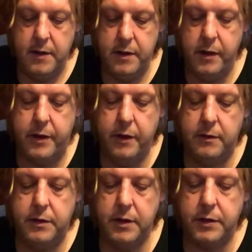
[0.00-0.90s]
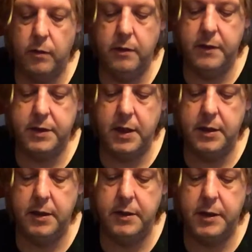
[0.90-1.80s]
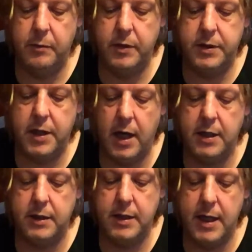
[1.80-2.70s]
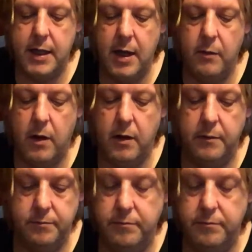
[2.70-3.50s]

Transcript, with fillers: you could just all of a sudden someone start to say, you know what,